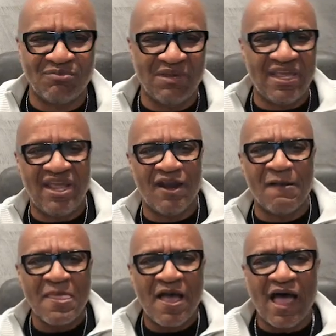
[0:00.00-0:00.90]
to me
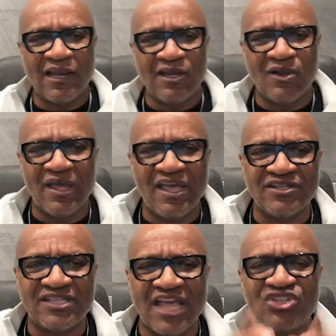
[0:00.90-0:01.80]
here, hallelujah,
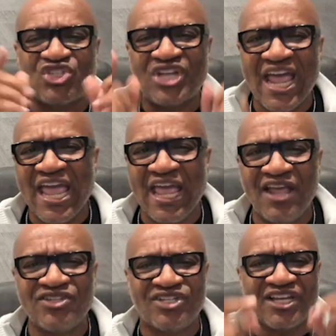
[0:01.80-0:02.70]
is that
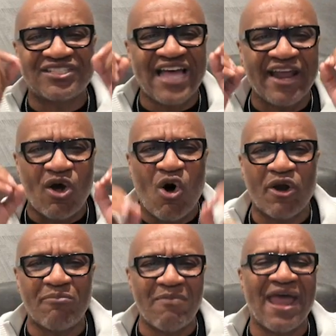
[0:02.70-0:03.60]
change does not
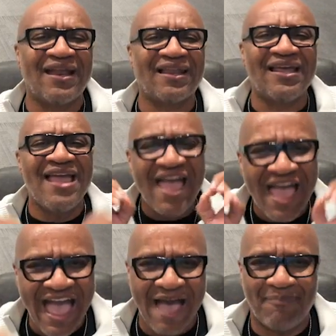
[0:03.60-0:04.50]
automatically
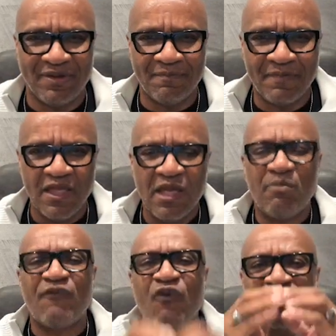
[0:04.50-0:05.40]
happen.
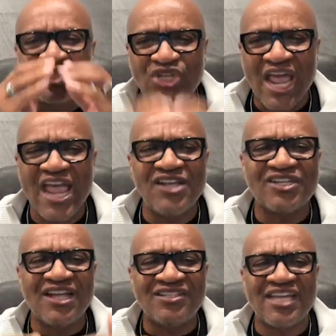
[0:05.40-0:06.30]
Before
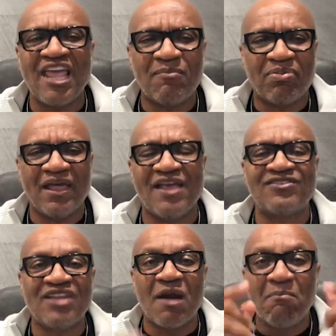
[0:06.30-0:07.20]
change can take place,
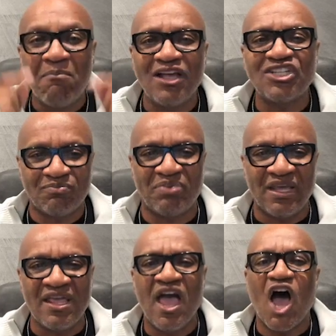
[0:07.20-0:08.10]
there must
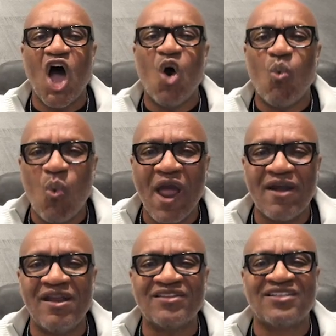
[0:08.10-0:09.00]
be
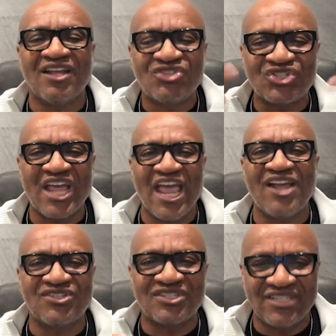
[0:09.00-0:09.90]
awareness that
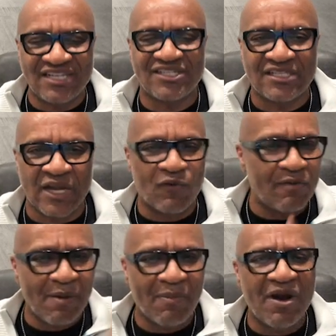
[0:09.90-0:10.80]
change is necessary.
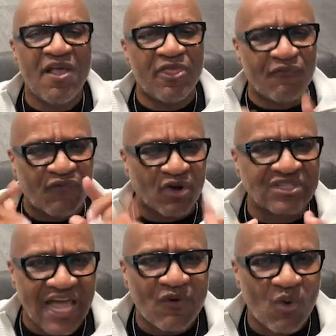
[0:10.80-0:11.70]
Remember, the first
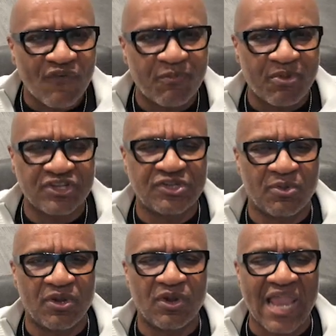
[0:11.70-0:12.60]
life work
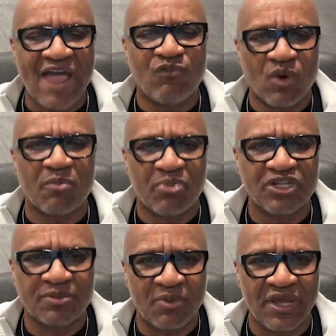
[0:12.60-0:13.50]
principle
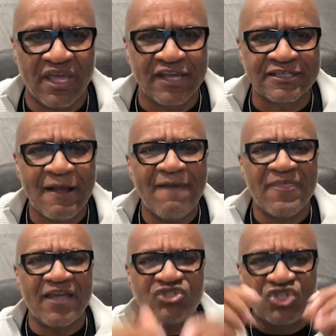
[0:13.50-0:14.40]
is
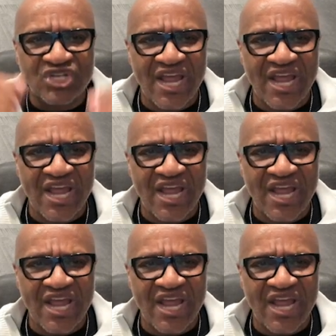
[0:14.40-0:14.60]
that